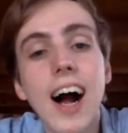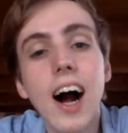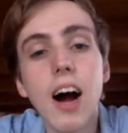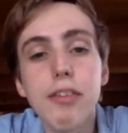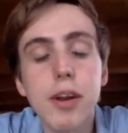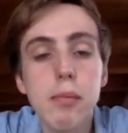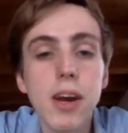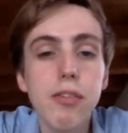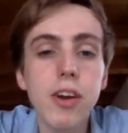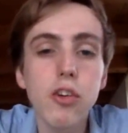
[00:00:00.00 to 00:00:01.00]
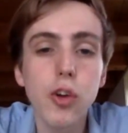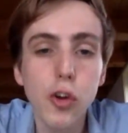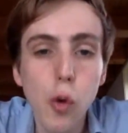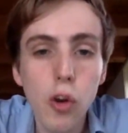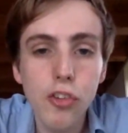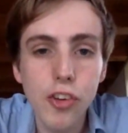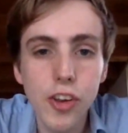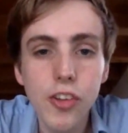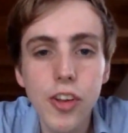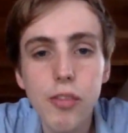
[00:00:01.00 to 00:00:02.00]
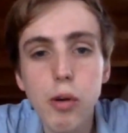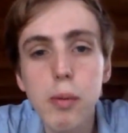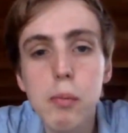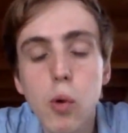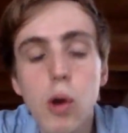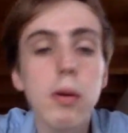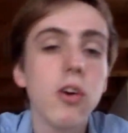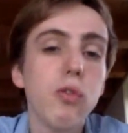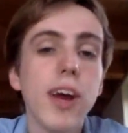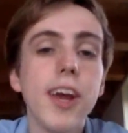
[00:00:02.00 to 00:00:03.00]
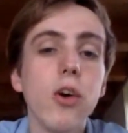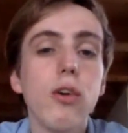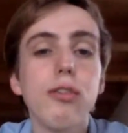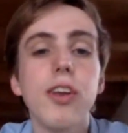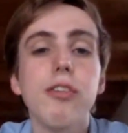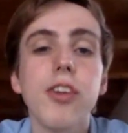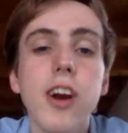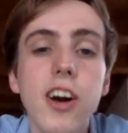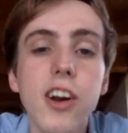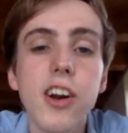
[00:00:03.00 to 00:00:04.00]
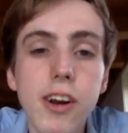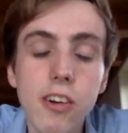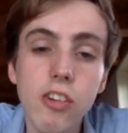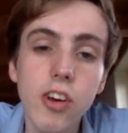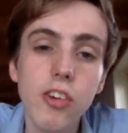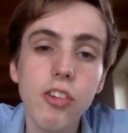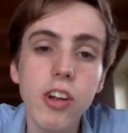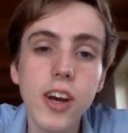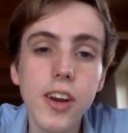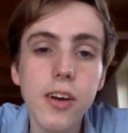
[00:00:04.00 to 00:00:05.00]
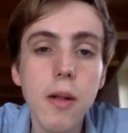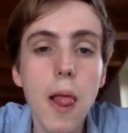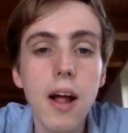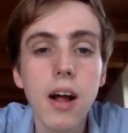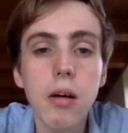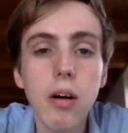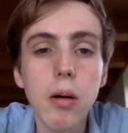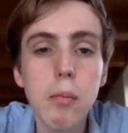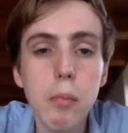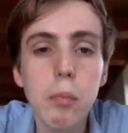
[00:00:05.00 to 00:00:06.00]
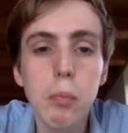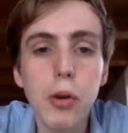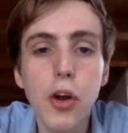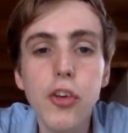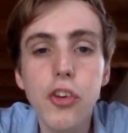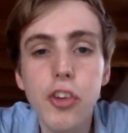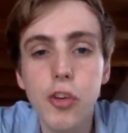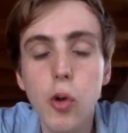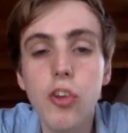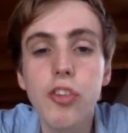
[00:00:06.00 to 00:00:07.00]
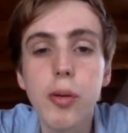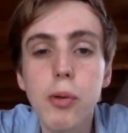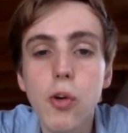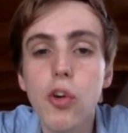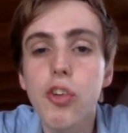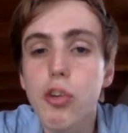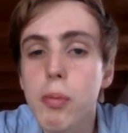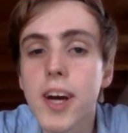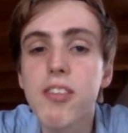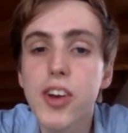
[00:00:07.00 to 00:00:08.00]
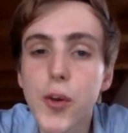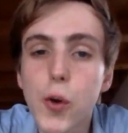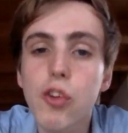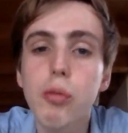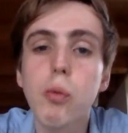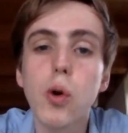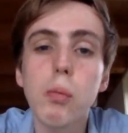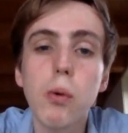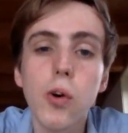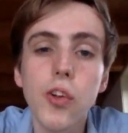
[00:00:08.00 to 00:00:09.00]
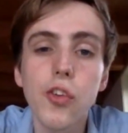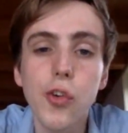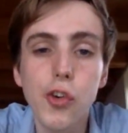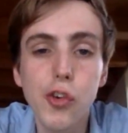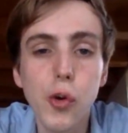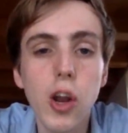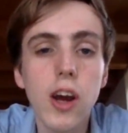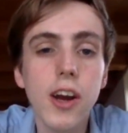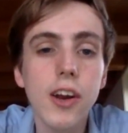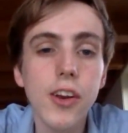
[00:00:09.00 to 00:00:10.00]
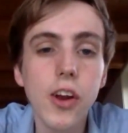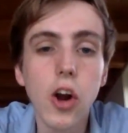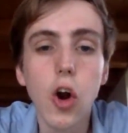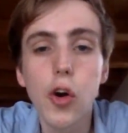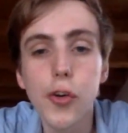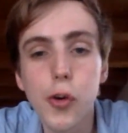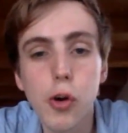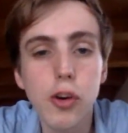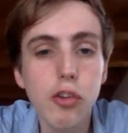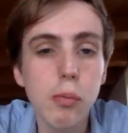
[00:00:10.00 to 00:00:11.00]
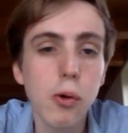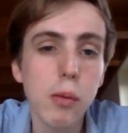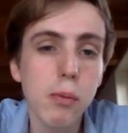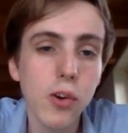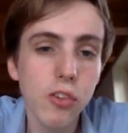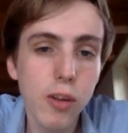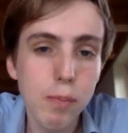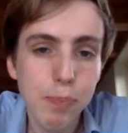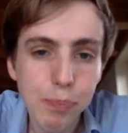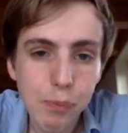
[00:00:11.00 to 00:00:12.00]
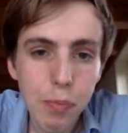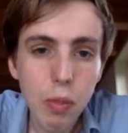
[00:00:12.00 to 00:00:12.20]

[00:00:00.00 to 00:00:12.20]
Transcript: I think the main thing is to acknowledge it, and there will be more about weighing off different kind of characterizations later. Um, but don't just acknowledge it, but also explain where yours is more important, where you're likely, or your is the more important one.